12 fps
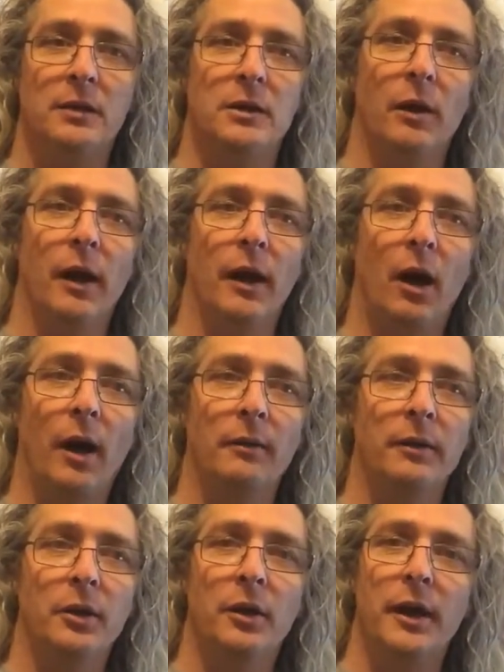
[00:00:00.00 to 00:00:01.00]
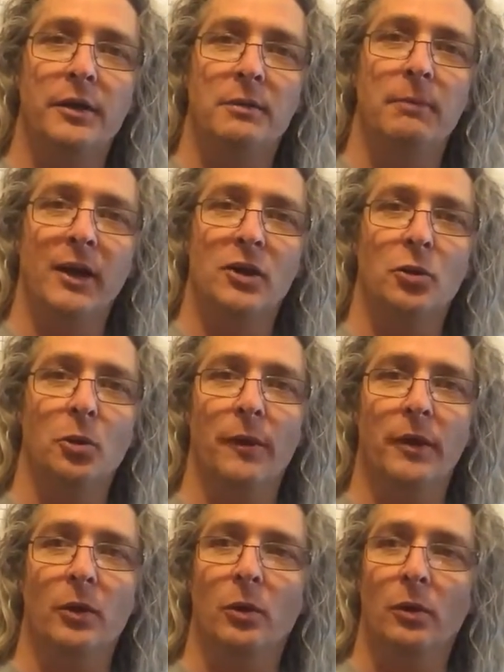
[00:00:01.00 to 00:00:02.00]
So you need to make sure
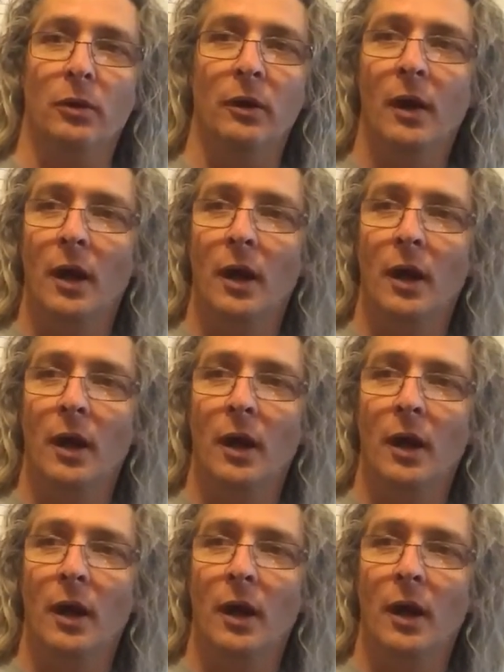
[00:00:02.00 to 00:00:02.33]
that you're